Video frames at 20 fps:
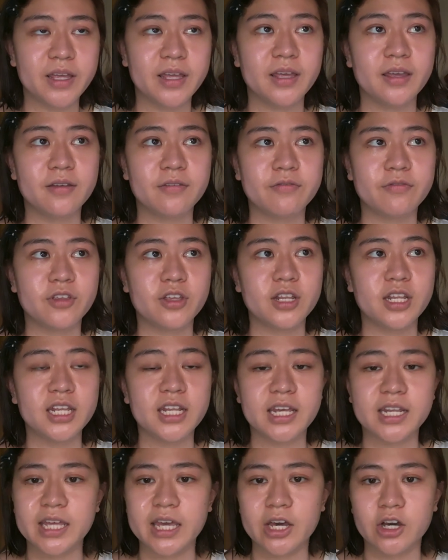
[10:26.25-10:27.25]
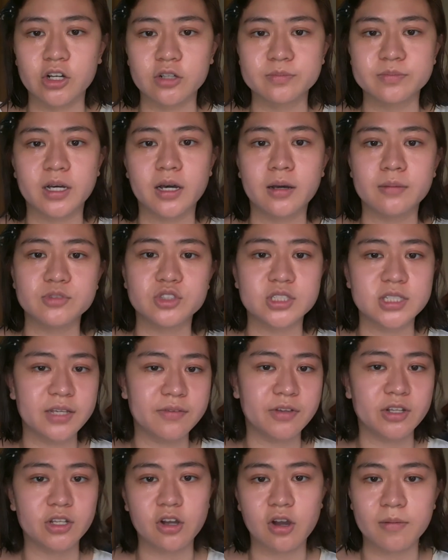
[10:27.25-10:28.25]
If you need any help, just
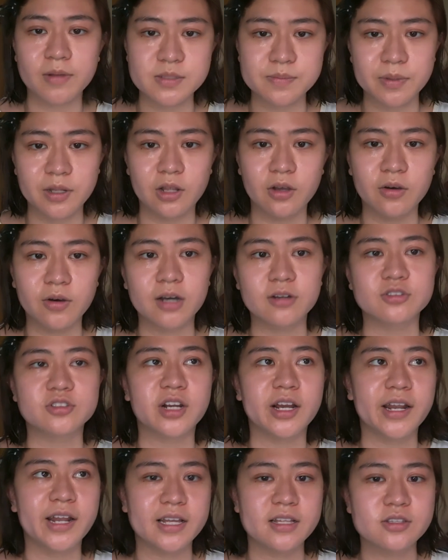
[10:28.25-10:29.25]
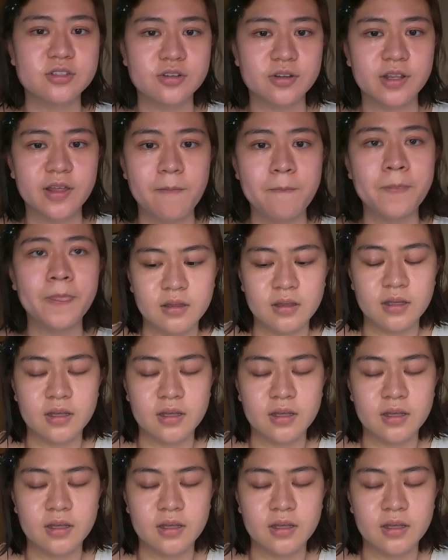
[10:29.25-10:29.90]
leave in the comments below. I'll try and answer them.